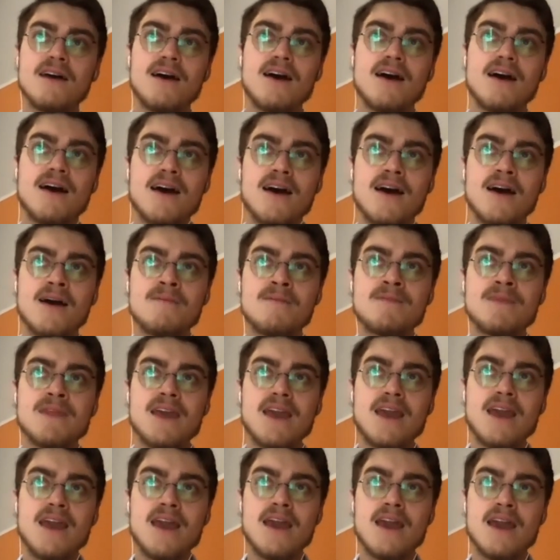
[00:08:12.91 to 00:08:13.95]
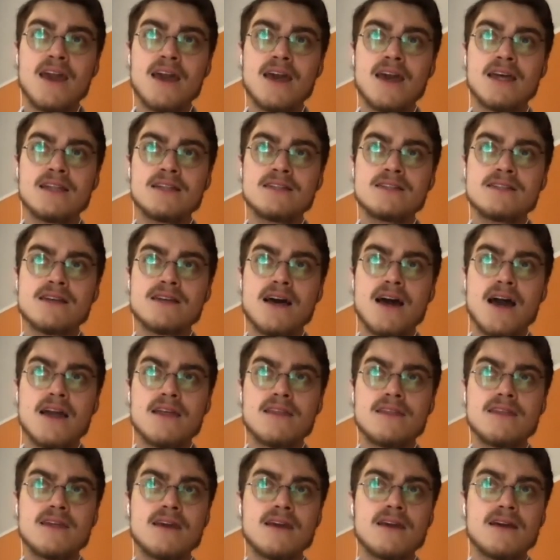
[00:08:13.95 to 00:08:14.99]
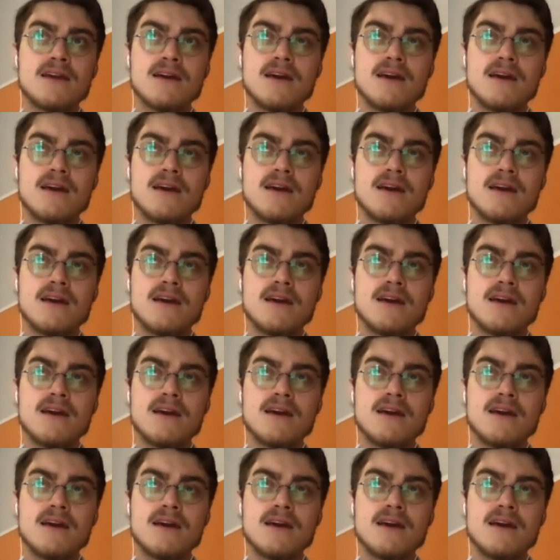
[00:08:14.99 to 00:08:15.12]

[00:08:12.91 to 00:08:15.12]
And I think